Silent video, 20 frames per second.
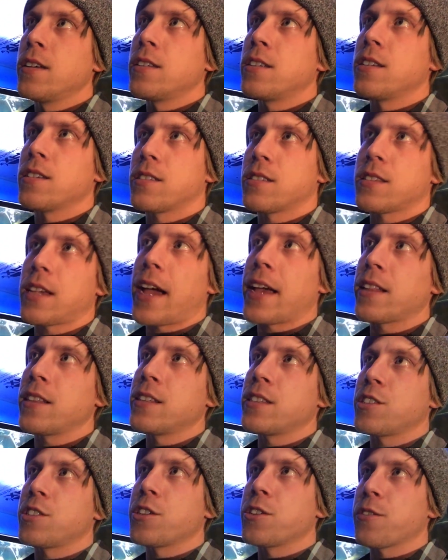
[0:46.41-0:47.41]
to
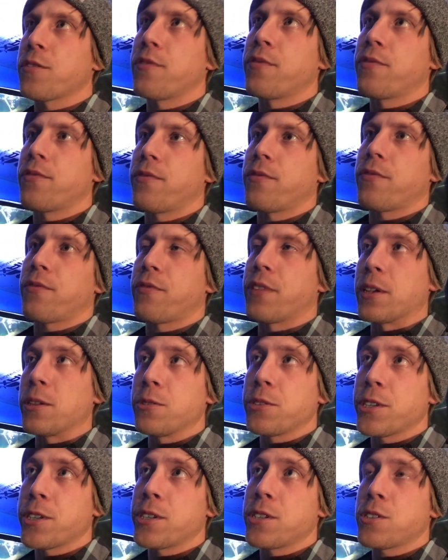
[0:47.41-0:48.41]
silence your
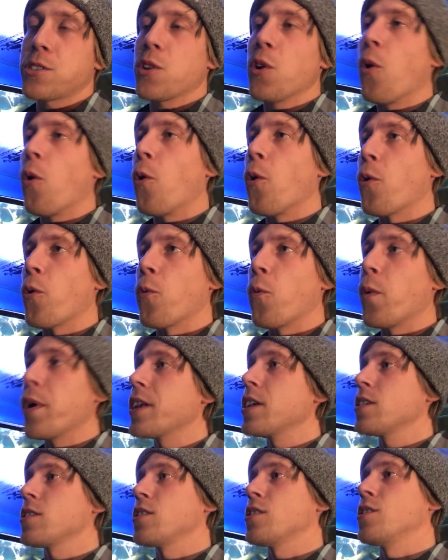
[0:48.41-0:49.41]
filters, or what
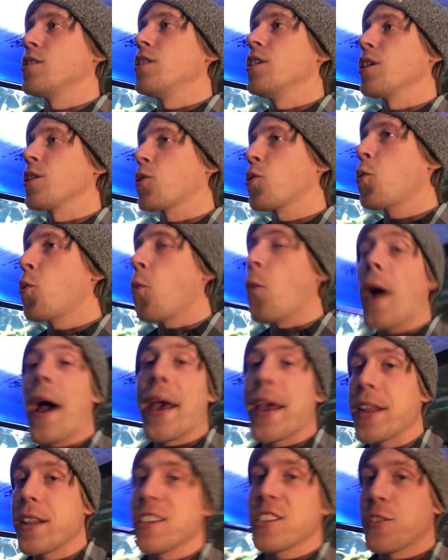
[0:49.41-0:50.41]
is the
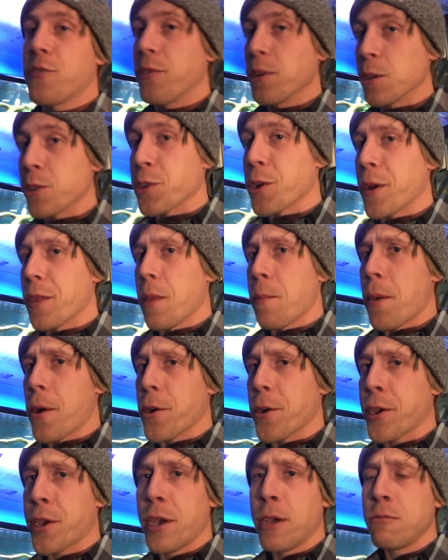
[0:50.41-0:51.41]
quietest filter on the
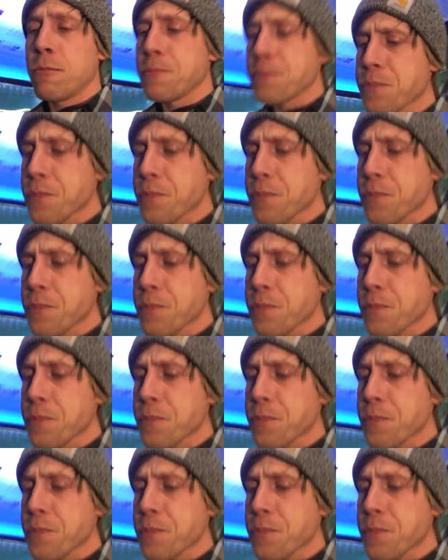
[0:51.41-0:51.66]
market,